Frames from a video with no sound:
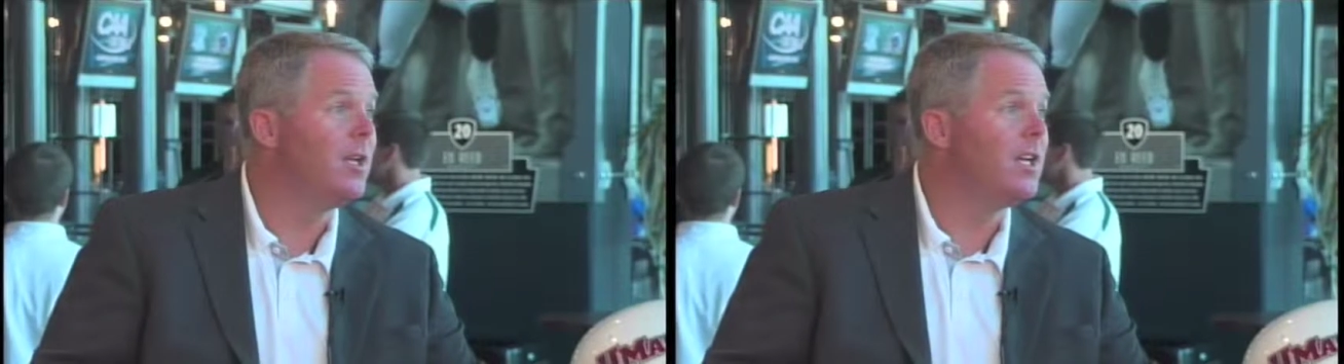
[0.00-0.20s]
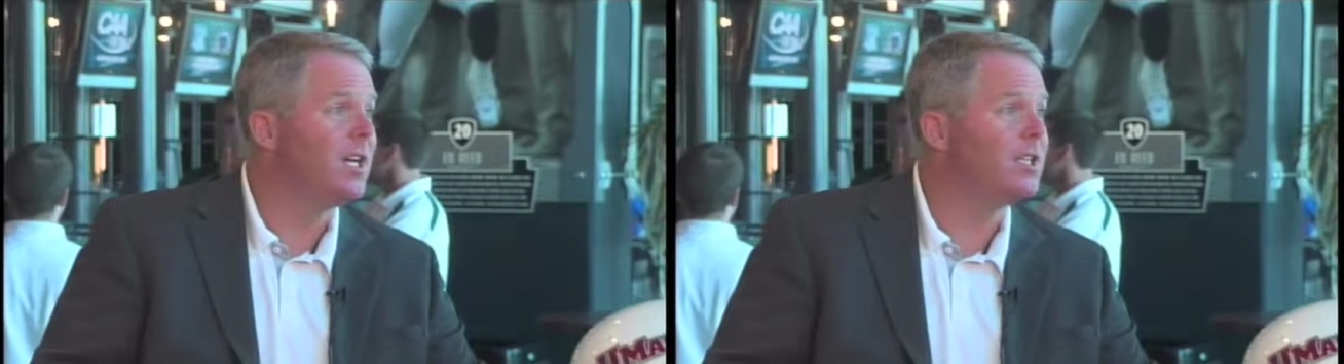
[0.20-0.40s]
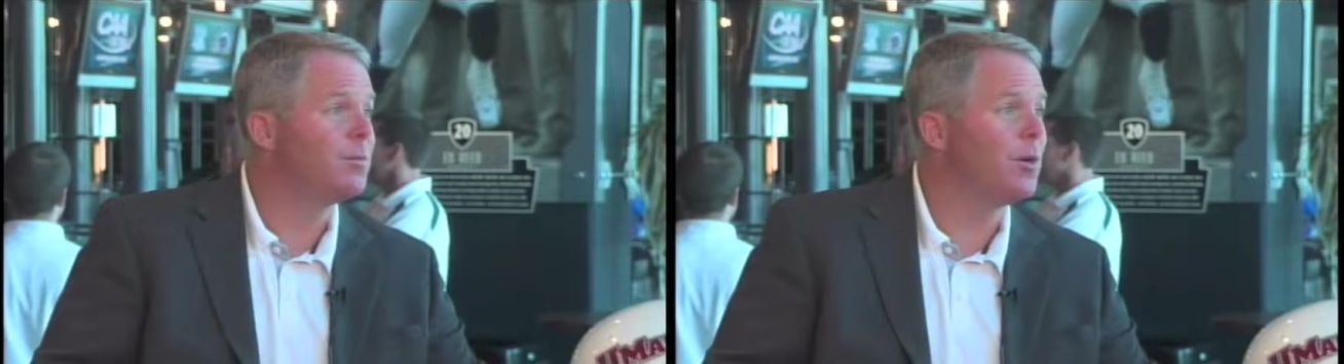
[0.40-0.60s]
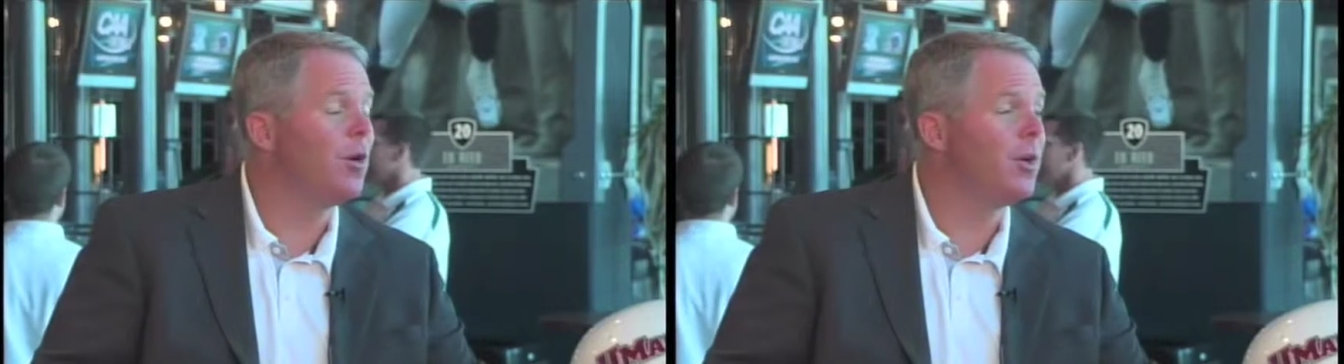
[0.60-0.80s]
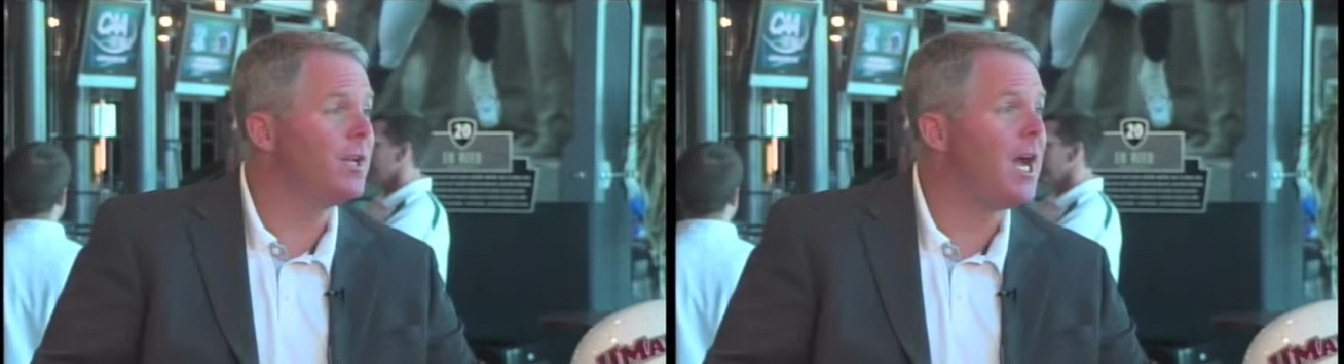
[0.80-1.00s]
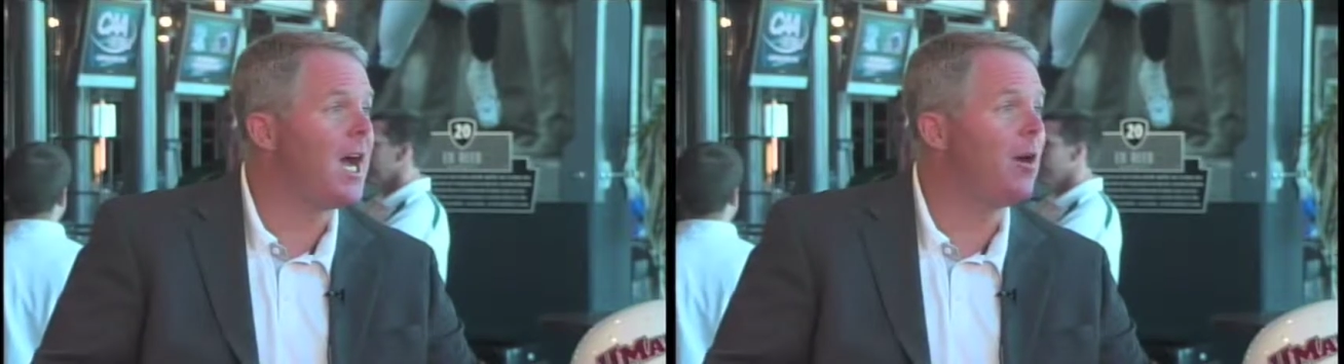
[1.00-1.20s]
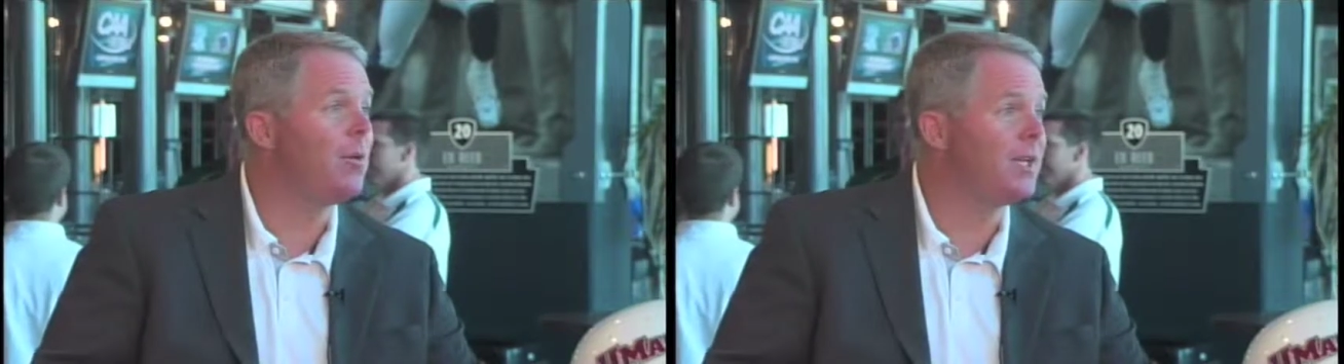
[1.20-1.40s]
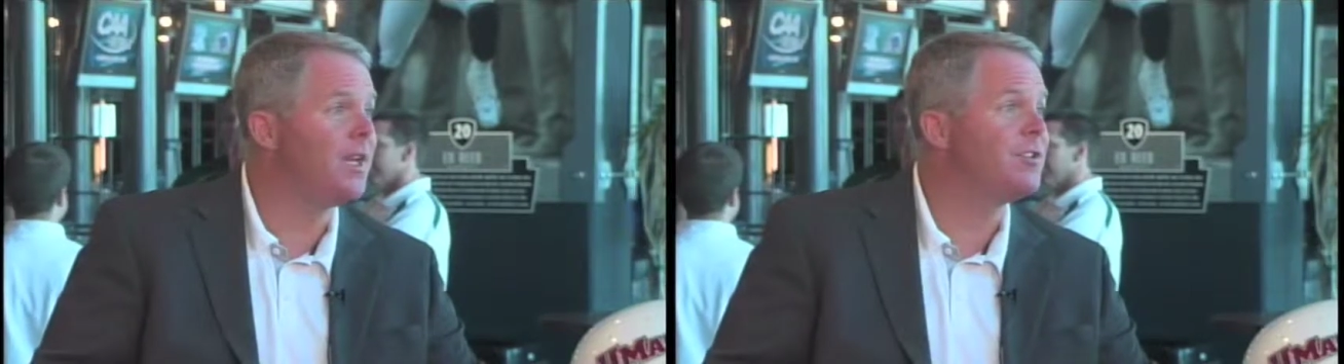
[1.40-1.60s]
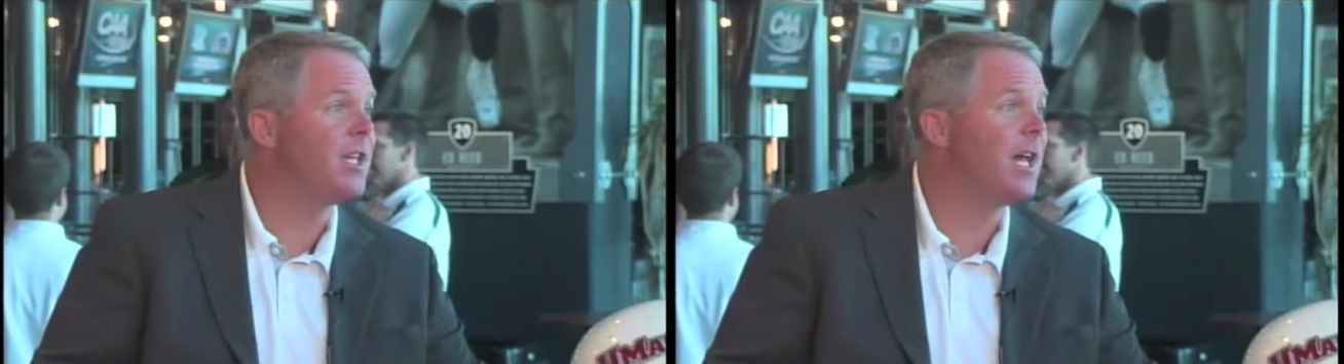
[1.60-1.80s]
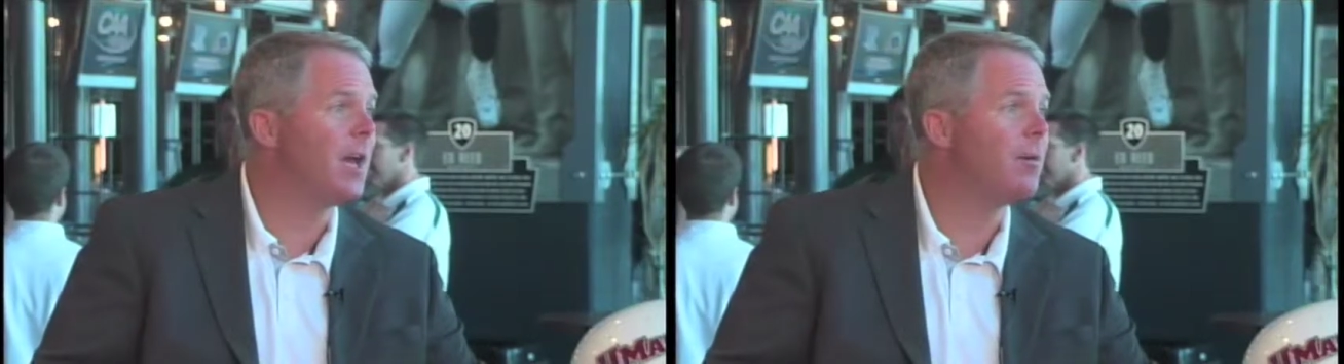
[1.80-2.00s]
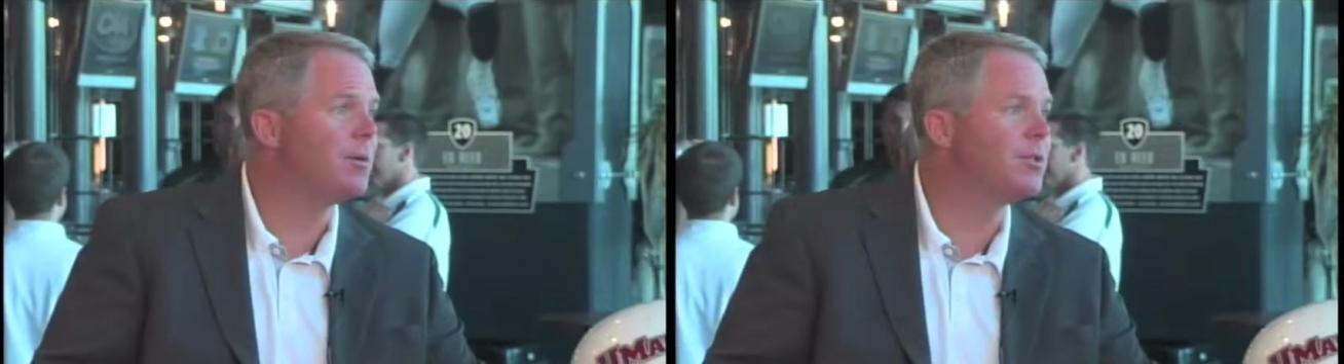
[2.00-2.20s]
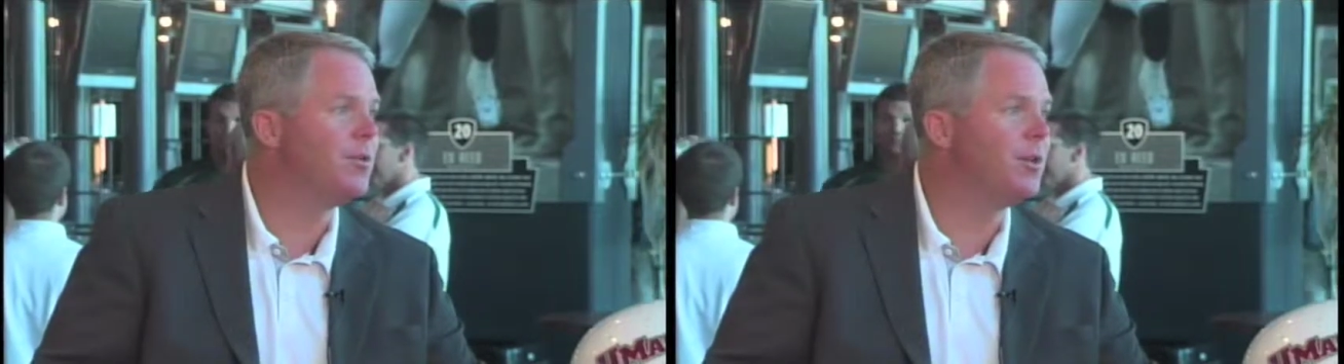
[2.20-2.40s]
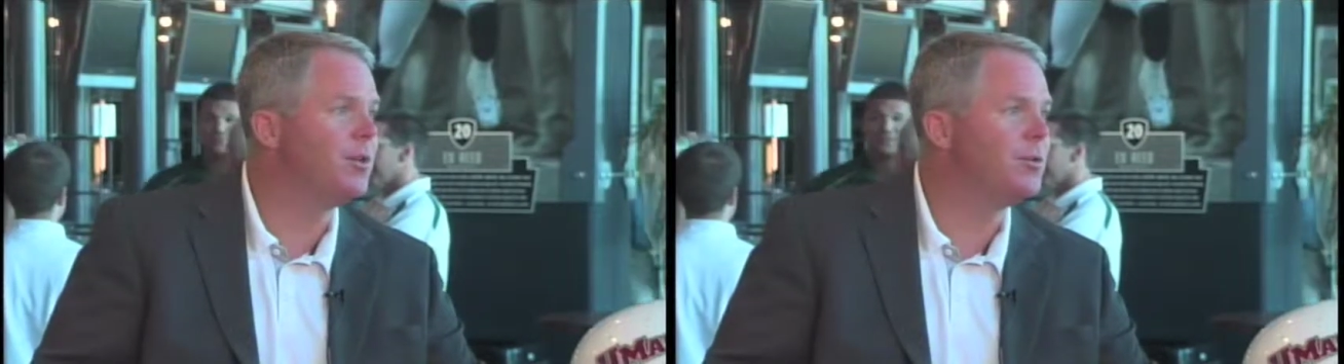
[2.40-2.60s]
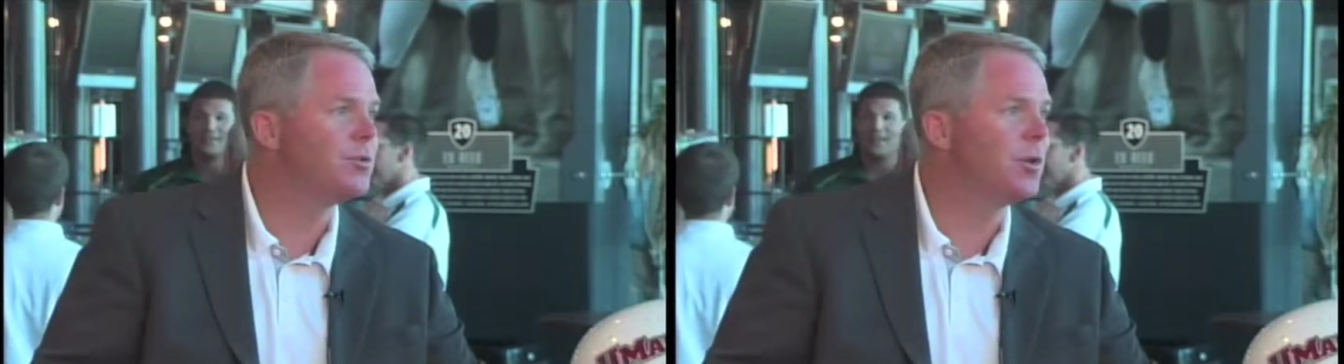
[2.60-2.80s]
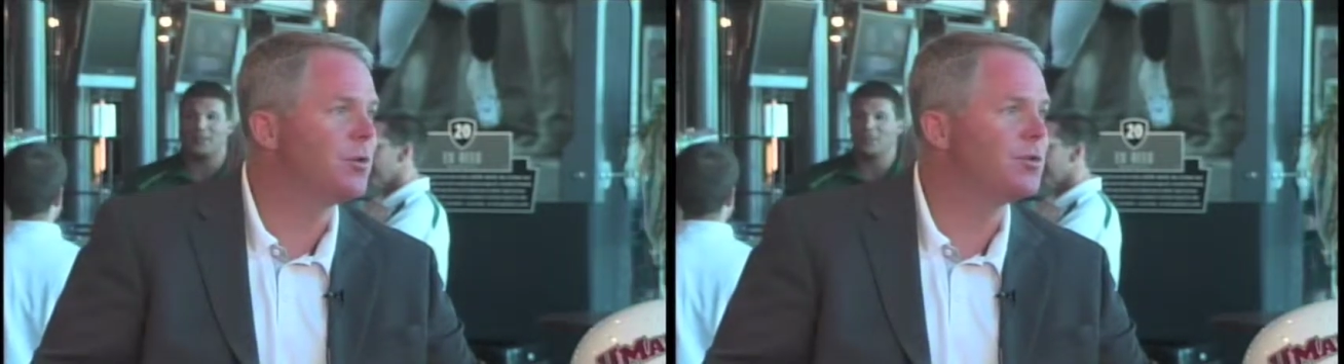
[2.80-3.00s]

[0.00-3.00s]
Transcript: as we call it now, gives you that opportunity to do so.